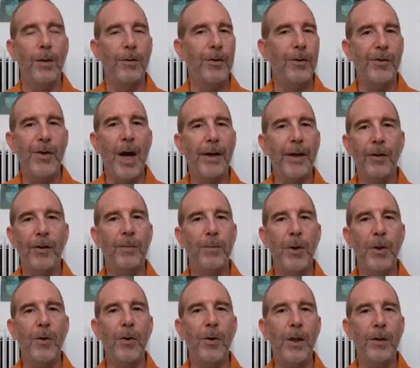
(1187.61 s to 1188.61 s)
does not
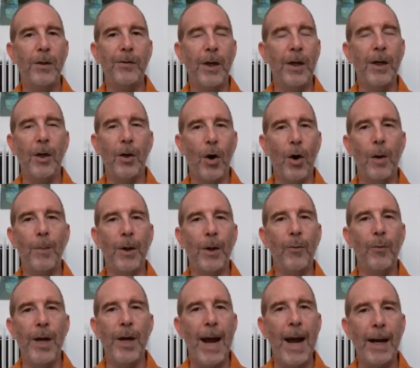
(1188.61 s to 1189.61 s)
experience any
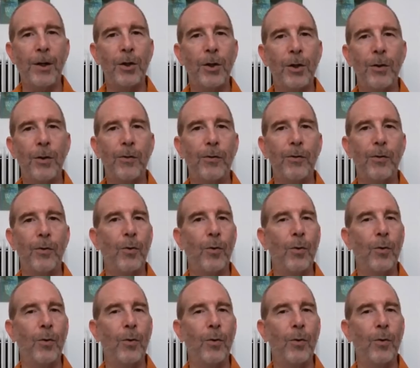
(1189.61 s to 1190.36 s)
karmic reactions,